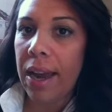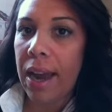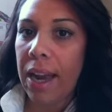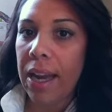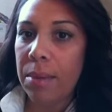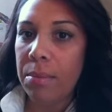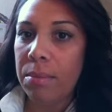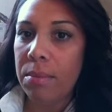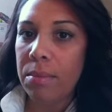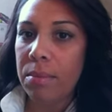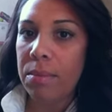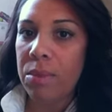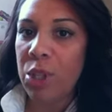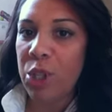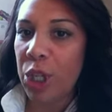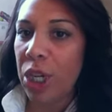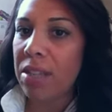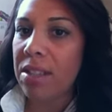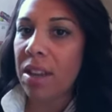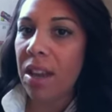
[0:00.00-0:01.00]
I am
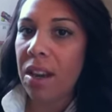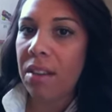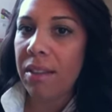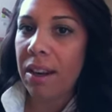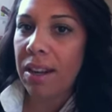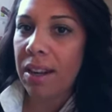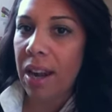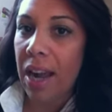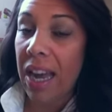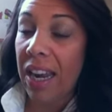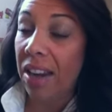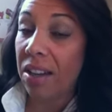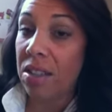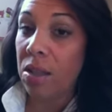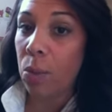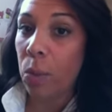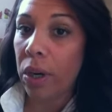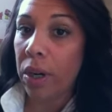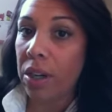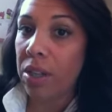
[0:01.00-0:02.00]
just getting ready to head out
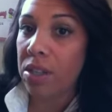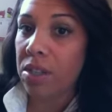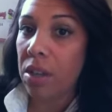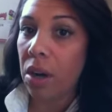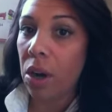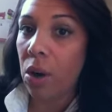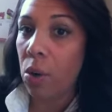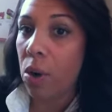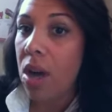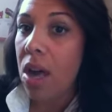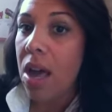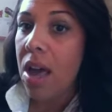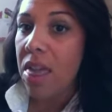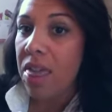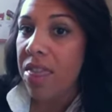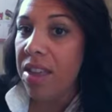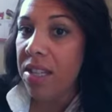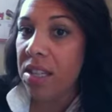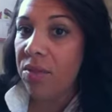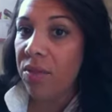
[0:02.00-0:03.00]
to work, so
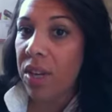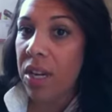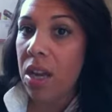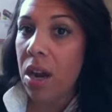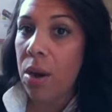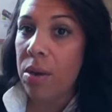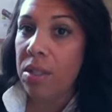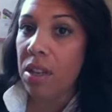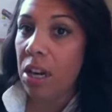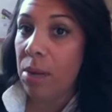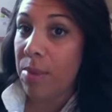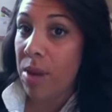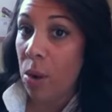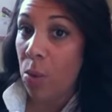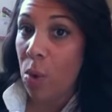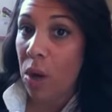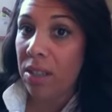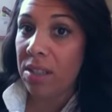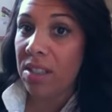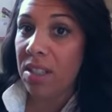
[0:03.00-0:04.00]
this video is going to be
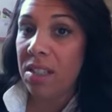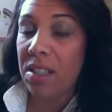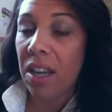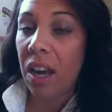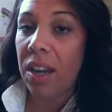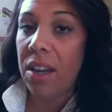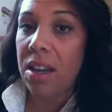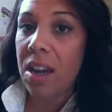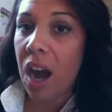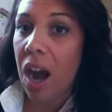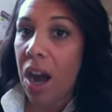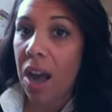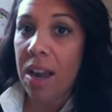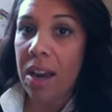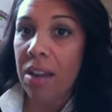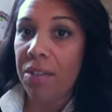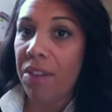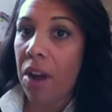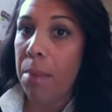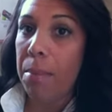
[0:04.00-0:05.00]
a once and done
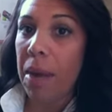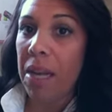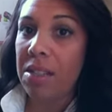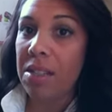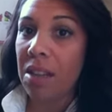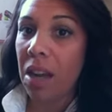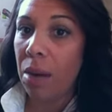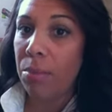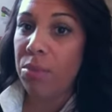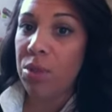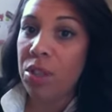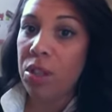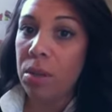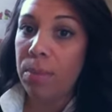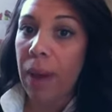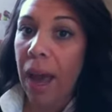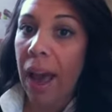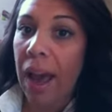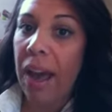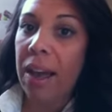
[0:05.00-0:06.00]
cut. If I mess up, too
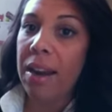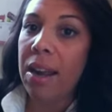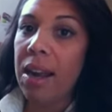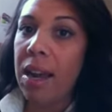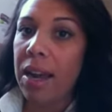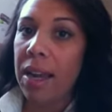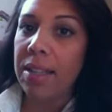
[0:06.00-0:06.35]
bad.